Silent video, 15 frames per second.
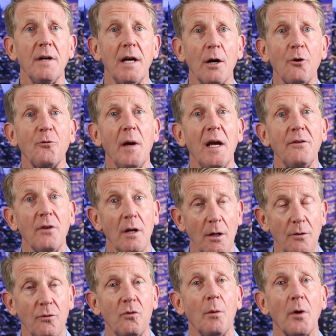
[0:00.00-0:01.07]
aerospace, and
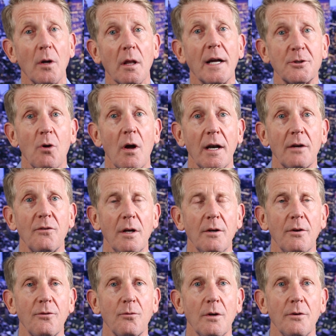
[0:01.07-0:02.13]
consumer electronics
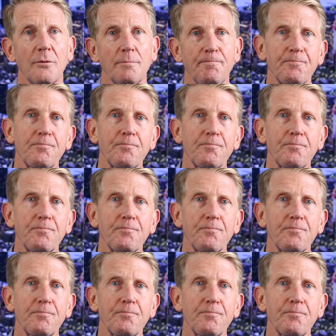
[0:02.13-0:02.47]
industries.